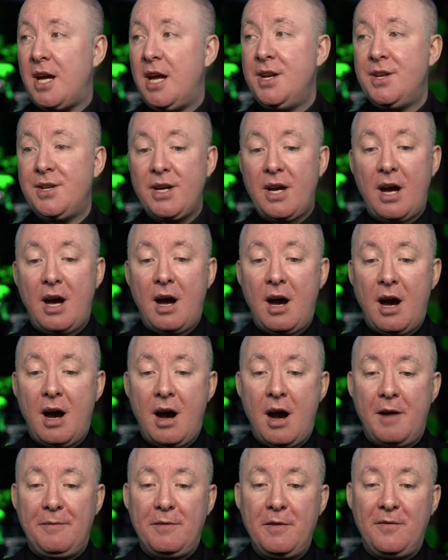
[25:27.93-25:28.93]
under
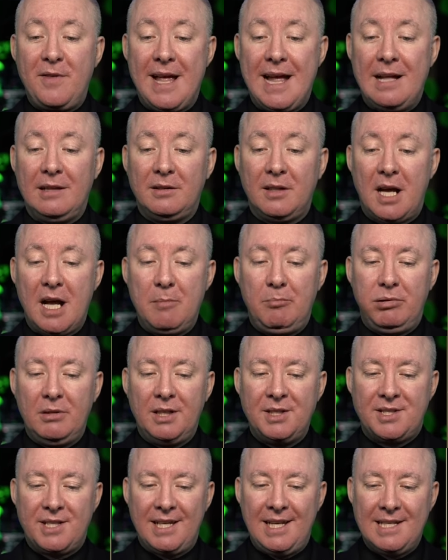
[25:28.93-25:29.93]
half of their
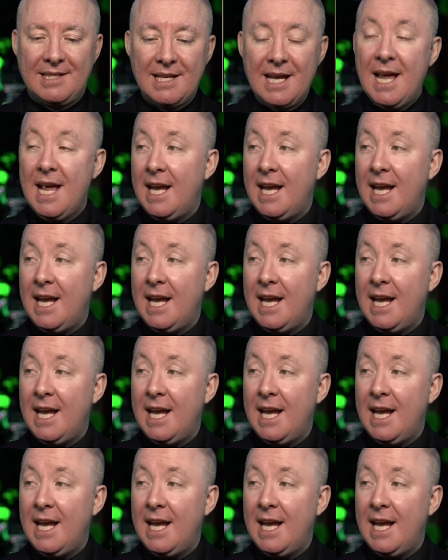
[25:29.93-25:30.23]
liabilities